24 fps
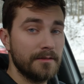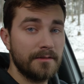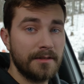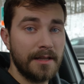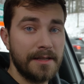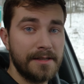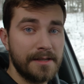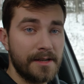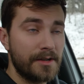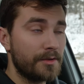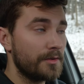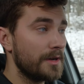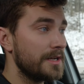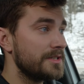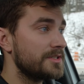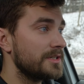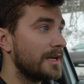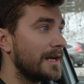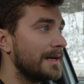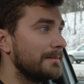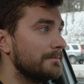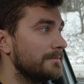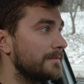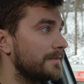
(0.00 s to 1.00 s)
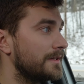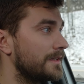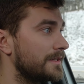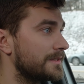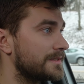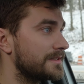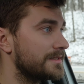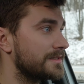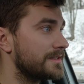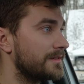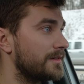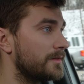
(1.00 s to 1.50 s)
They did a great job.
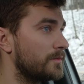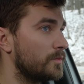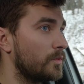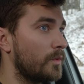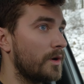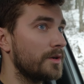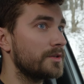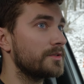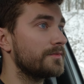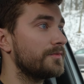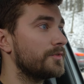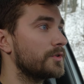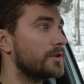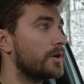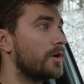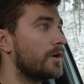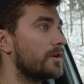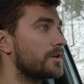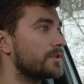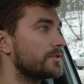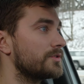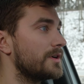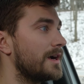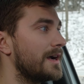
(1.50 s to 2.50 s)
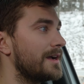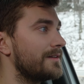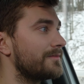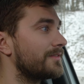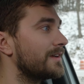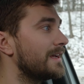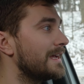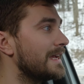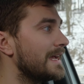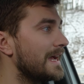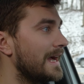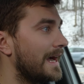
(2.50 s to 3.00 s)
This is a wonderful car to drive.
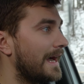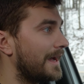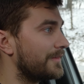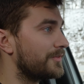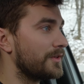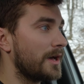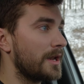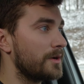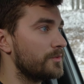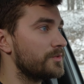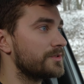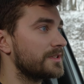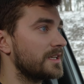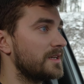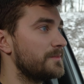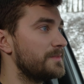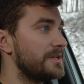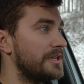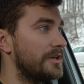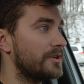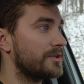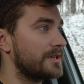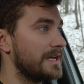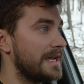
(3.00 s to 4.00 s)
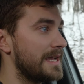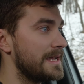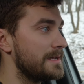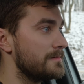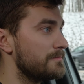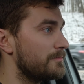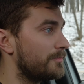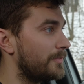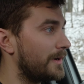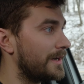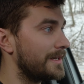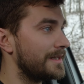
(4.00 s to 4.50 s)
I thought it was going to be okay,
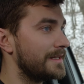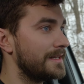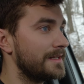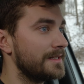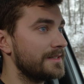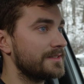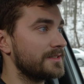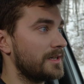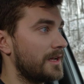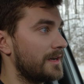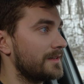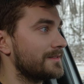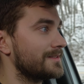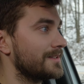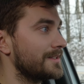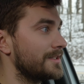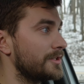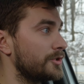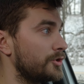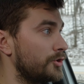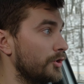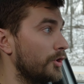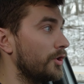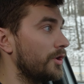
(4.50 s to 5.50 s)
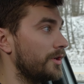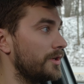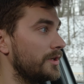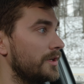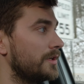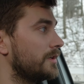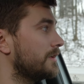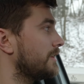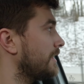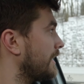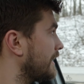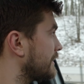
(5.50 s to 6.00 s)
but it is honestly good.
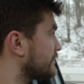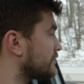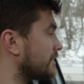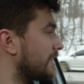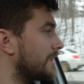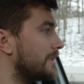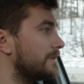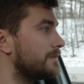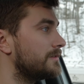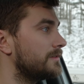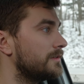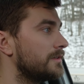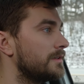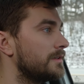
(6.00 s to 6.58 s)
Hey, Shane.